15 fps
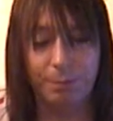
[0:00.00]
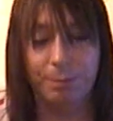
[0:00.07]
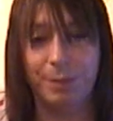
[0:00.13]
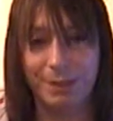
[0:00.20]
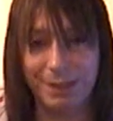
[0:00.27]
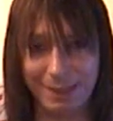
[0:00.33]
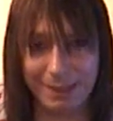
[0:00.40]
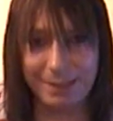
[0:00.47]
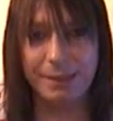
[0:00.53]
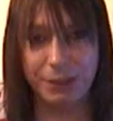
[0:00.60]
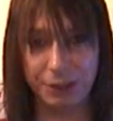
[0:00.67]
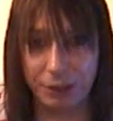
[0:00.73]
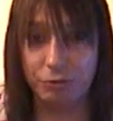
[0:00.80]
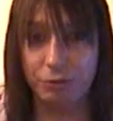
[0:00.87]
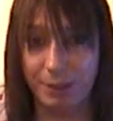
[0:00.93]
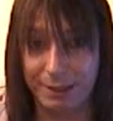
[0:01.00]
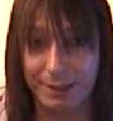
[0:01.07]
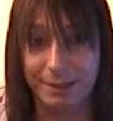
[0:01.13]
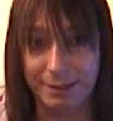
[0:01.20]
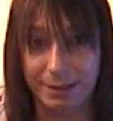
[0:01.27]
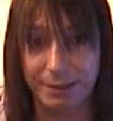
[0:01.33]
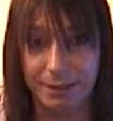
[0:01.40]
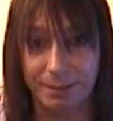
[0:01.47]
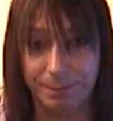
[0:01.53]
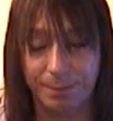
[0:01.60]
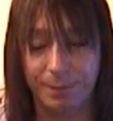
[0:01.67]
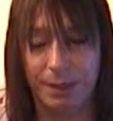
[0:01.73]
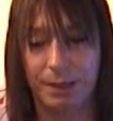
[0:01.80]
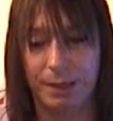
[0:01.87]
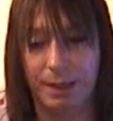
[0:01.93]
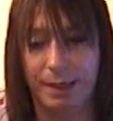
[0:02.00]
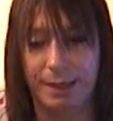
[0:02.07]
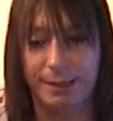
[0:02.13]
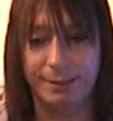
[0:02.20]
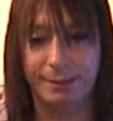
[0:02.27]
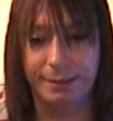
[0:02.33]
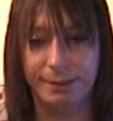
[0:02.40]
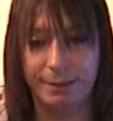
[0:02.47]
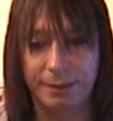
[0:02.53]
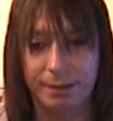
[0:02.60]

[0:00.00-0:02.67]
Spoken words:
But it is a gender identity, and